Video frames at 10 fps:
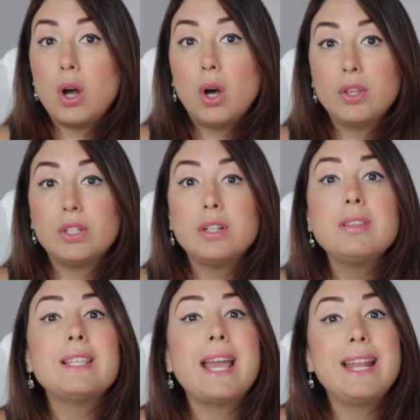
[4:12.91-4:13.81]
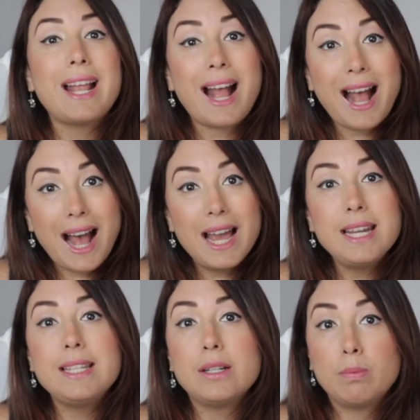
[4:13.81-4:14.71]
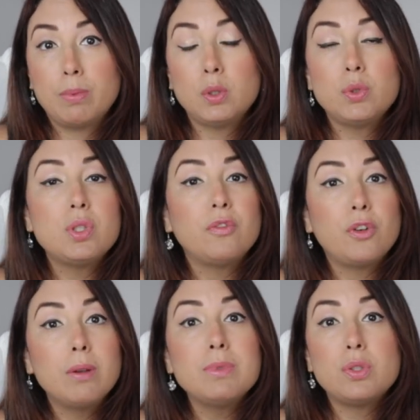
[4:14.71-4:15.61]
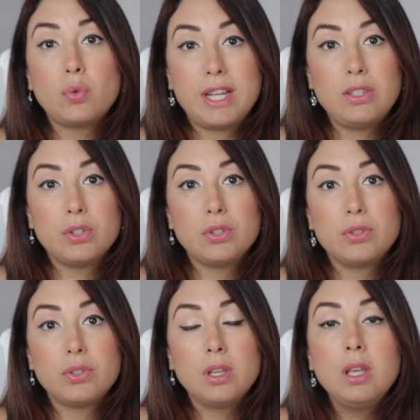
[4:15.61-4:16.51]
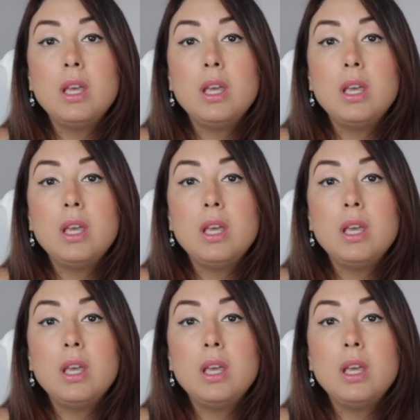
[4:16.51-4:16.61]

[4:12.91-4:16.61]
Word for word: others and hide their posts from strangers.